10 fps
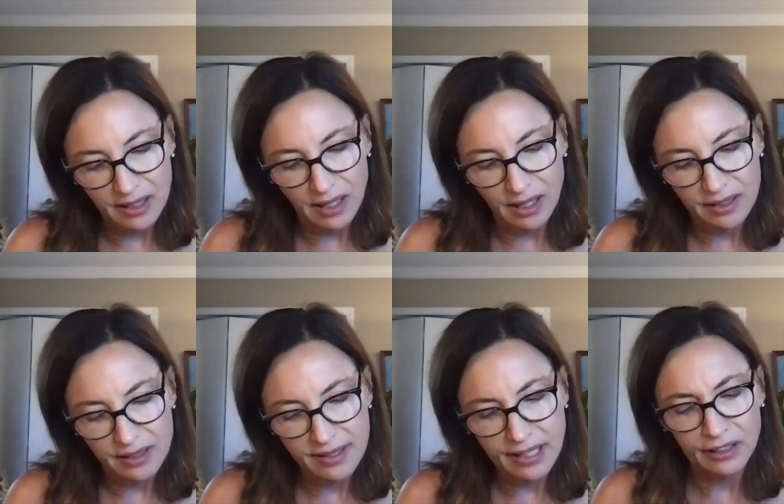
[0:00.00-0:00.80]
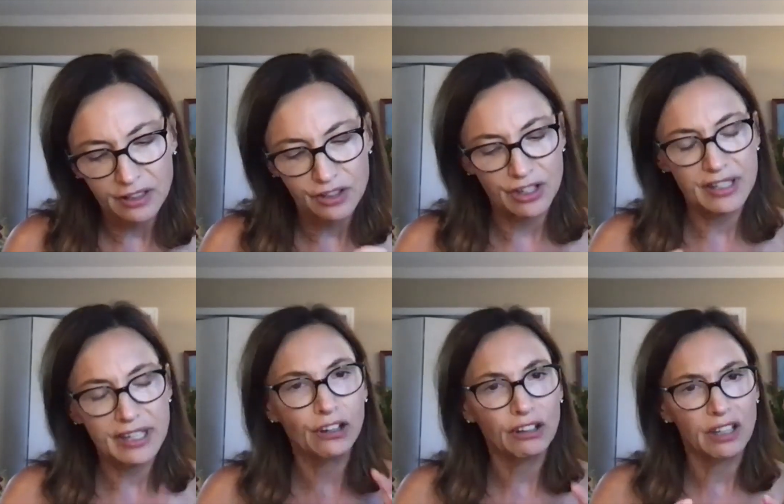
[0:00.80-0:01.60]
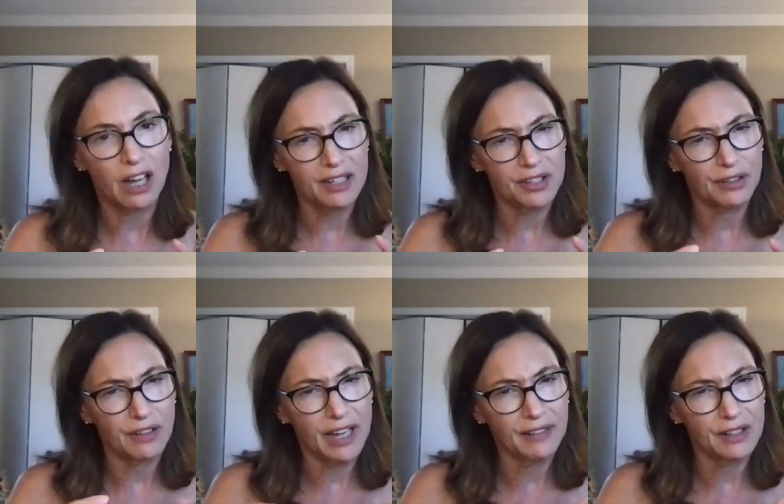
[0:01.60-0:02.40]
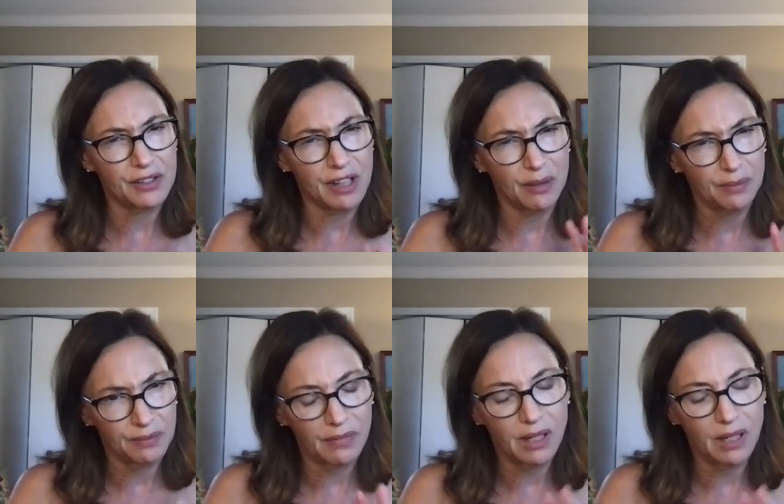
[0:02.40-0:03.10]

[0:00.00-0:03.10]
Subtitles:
a synchronizer, right? There's some